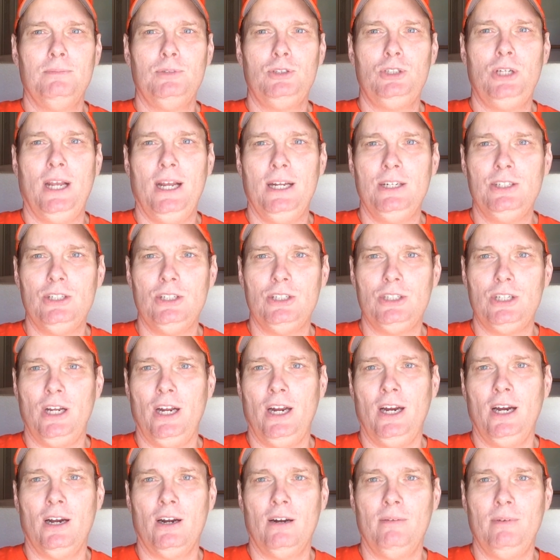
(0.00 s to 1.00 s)
changes his
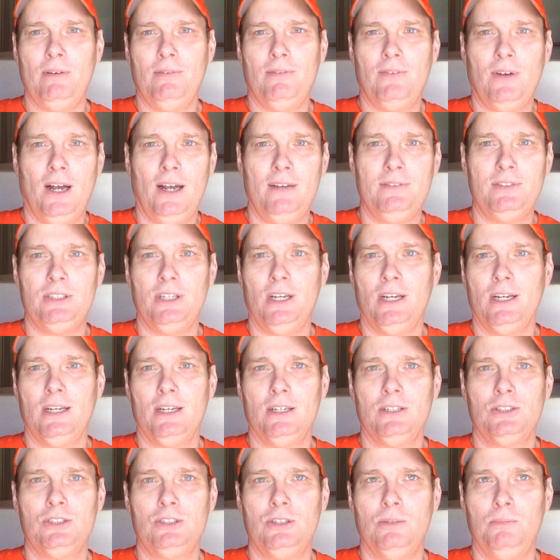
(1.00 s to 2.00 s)
hair every 5
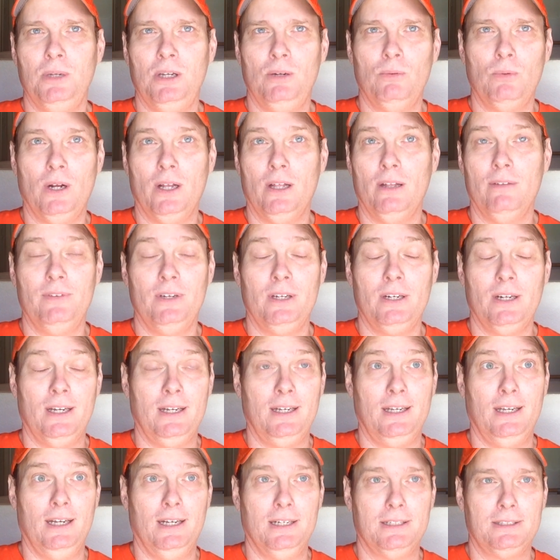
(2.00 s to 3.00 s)
seconds to be relevant, I
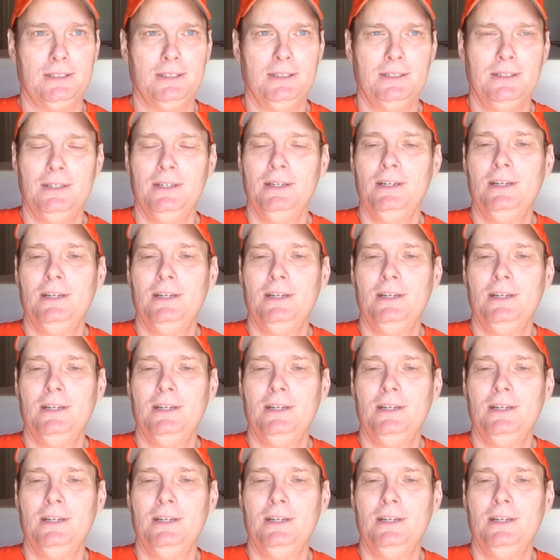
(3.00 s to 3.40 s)
guess.